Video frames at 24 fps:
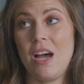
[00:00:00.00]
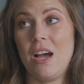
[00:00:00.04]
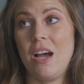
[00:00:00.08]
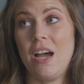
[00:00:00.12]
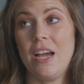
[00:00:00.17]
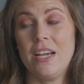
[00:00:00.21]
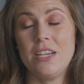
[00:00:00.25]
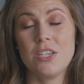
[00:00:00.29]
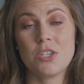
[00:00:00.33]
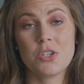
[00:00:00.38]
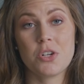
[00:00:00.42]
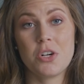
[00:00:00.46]

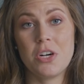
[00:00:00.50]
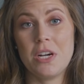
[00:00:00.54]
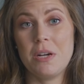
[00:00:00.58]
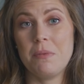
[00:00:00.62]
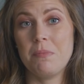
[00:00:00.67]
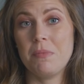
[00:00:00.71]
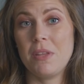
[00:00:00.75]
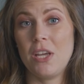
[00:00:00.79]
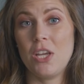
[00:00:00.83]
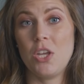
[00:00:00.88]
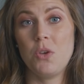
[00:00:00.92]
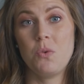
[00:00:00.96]
ice cream
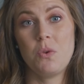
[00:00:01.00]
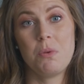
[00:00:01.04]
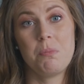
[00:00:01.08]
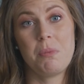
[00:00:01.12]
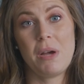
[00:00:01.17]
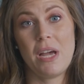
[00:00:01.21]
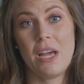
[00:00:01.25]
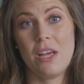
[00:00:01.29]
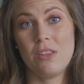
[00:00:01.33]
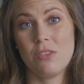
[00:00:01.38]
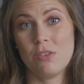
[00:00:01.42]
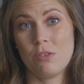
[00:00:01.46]
that you would
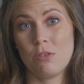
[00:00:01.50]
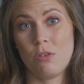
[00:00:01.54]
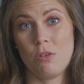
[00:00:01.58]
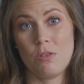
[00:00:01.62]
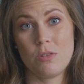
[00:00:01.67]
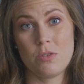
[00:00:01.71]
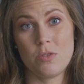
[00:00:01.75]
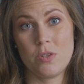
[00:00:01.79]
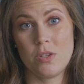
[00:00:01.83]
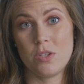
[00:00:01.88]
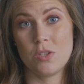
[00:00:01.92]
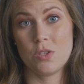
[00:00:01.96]
buy at the
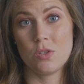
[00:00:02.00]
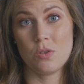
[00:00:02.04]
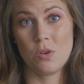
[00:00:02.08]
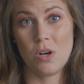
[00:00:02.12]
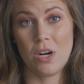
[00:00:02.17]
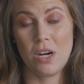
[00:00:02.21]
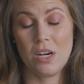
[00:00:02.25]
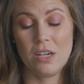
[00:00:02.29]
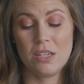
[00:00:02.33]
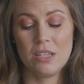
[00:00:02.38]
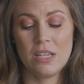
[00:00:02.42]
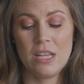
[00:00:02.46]
grocery
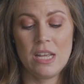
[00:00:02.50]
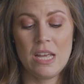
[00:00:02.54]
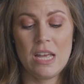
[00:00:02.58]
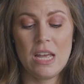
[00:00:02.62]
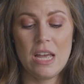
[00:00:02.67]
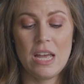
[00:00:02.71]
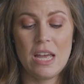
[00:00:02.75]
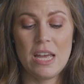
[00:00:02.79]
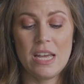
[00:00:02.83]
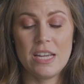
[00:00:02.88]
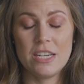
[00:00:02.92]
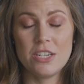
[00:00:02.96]
store.
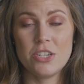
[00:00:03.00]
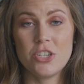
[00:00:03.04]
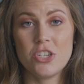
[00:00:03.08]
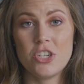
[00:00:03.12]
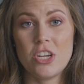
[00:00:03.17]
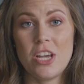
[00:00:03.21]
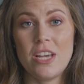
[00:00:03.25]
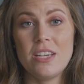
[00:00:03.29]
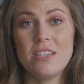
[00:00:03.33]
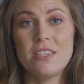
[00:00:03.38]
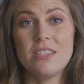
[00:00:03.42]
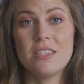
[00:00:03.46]
It
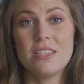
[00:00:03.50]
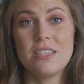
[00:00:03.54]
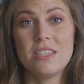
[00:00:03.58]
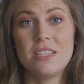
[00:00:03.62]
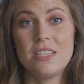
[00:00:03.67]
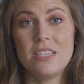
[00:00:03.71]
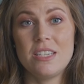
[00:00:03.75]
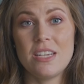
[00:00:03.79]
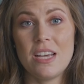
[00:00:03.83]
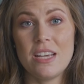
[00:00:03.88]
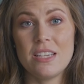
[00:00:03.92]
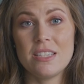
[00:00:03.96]
just
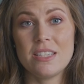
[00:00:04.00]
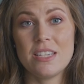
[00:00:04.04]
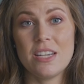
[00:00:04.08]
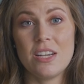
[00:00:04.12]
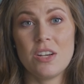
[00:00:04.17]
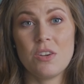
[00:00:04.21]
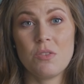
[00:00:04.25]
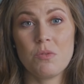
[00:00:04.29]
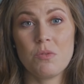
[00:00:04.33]
doesn't